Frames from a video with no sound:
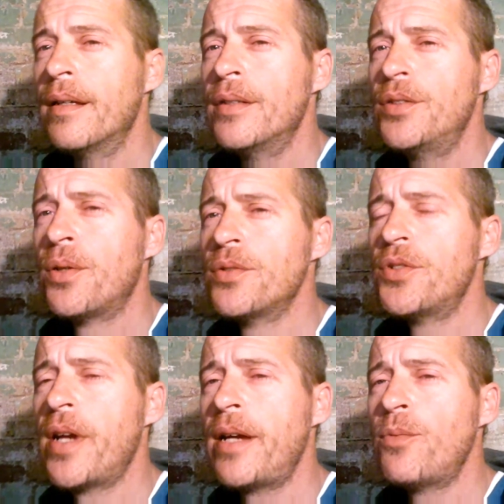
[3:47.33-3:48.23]
Joel
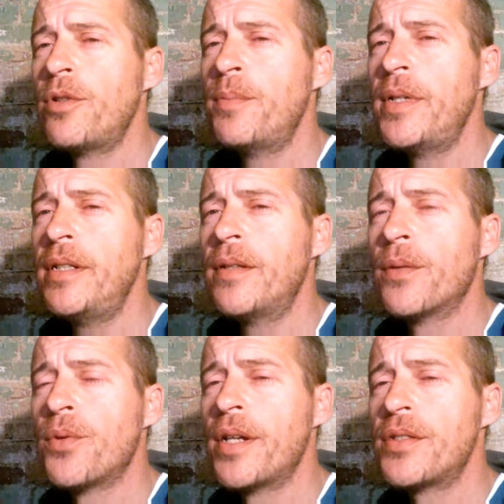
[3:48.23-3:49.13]
Drain would be
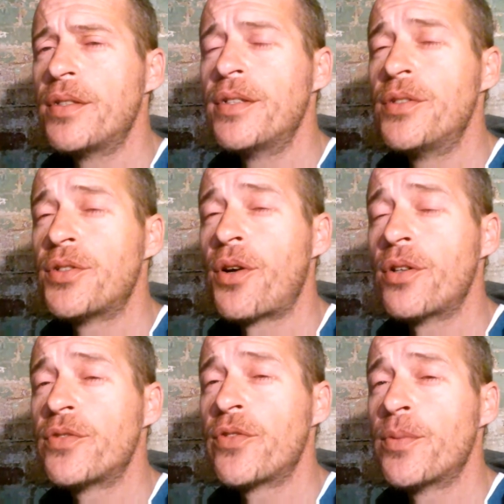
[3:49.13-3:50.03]
arrested and
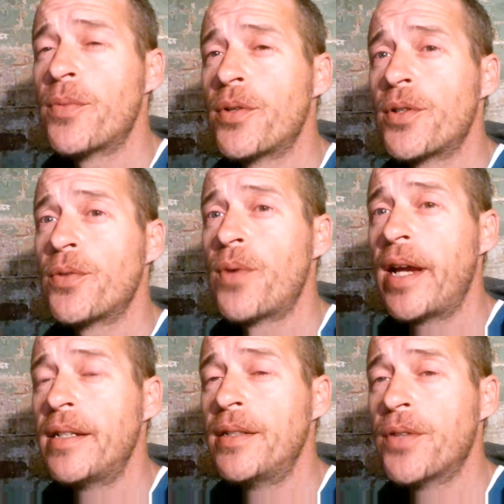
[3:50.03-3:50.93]
charged for the murder of
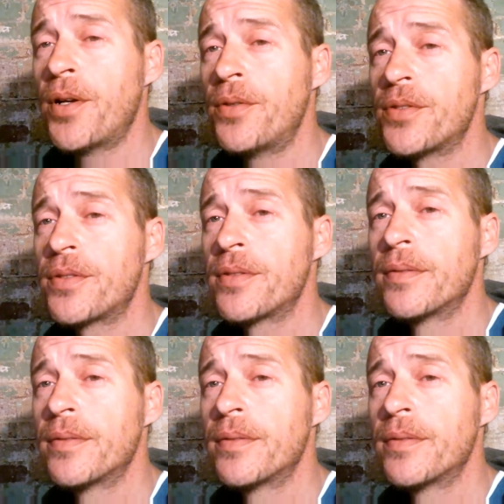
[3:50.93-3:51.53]
Randy Grose.